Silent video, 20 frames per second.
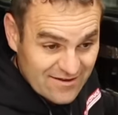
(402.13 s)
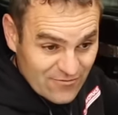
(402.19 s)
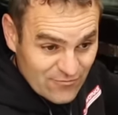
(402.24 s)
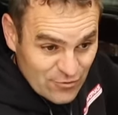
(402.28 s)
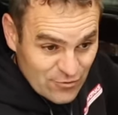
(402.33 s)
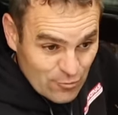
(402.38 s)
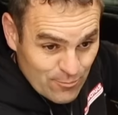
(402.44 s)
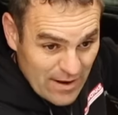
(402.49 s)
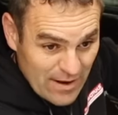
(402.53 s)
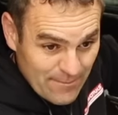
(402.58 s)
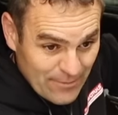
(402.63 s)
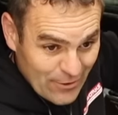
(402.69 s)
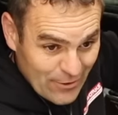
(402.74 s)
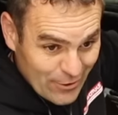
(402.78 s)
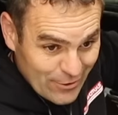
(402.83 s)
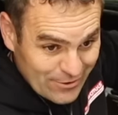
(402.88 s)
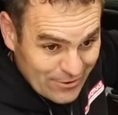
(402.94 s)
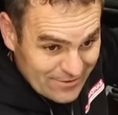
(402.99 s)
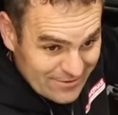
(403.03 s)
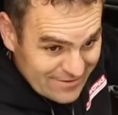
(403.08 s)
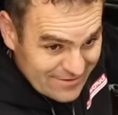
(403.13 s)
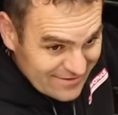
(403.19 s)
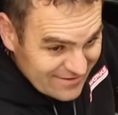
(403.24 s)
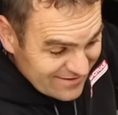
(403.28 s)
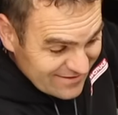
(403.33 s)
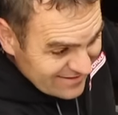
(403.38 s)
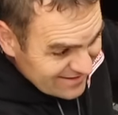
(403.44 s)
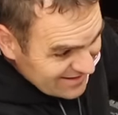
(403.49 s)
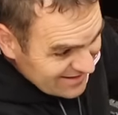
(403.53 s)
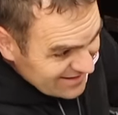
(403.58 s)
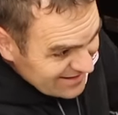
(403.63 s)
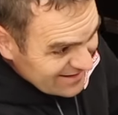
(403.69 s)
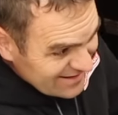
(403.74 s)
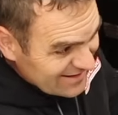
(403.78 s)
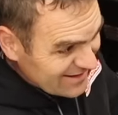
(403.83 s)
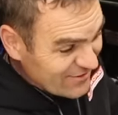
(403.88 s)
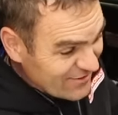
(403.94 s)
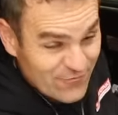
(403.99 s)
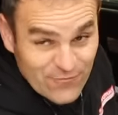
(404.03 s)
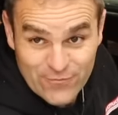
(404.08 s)
fuel pump on,
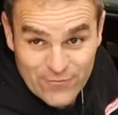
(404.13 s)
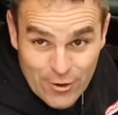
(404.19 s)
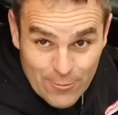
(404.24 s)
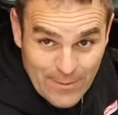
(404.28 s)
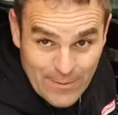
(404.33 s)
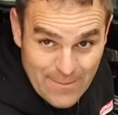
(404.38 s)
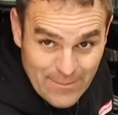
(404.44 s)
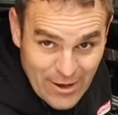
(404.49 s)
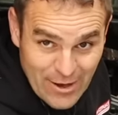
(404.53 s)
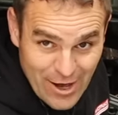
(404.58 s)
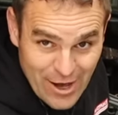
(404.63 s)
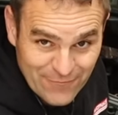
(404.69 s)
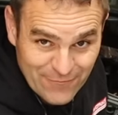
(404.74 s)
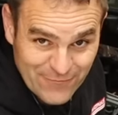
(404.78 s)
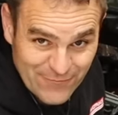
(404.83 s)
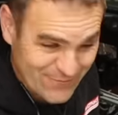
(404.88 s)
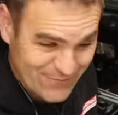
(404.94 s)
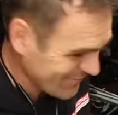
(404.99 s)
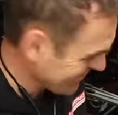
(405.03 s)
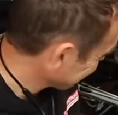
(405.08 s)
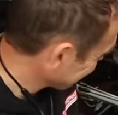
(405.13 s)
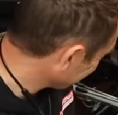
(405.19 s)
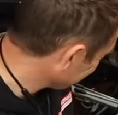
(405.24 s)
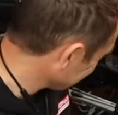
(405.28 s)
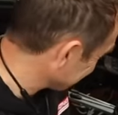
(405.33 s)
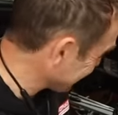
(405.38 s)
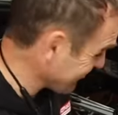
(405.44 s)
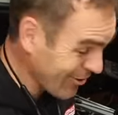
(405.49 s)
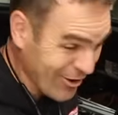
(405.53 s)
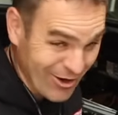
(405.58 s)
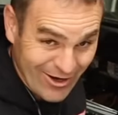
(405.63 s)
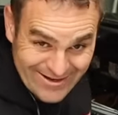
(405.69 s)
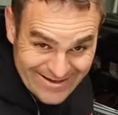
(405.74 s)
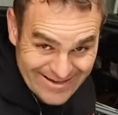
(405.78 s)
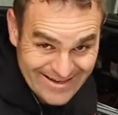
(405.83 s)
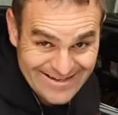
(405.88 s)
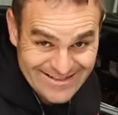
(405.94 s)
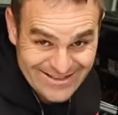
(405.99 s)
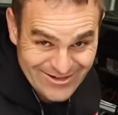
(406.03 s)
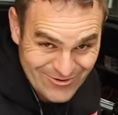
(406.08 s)
fuel pump off. It's
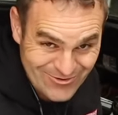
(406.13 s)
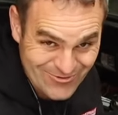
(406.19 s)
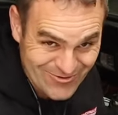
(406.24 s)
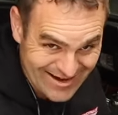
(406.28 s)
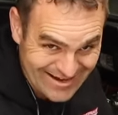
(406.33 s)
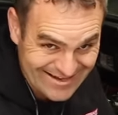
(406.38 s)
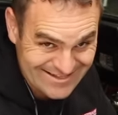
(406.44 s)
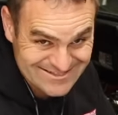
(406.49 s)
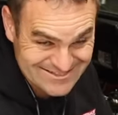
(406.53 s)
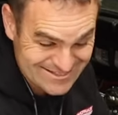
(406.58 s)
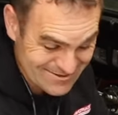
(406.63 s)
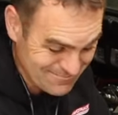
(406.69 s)
working the way it's